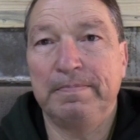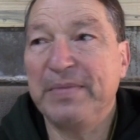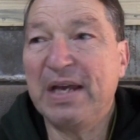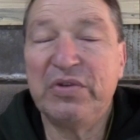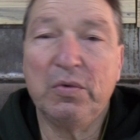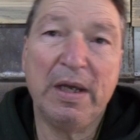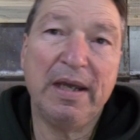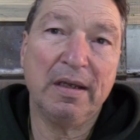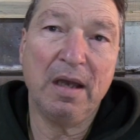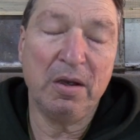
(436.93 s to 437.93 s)
That's the way
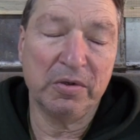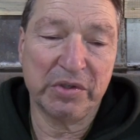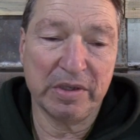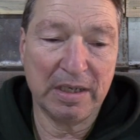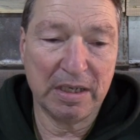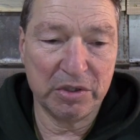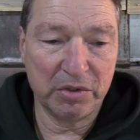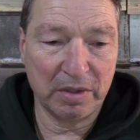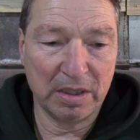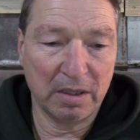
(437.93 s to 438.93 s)
it goes in the
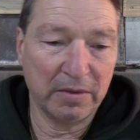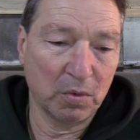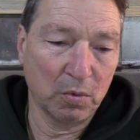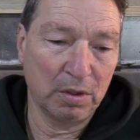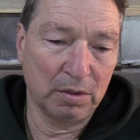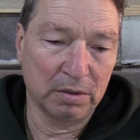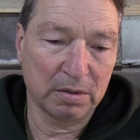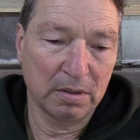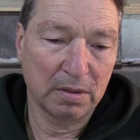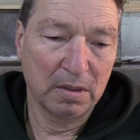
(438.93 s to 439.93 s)
history of the world.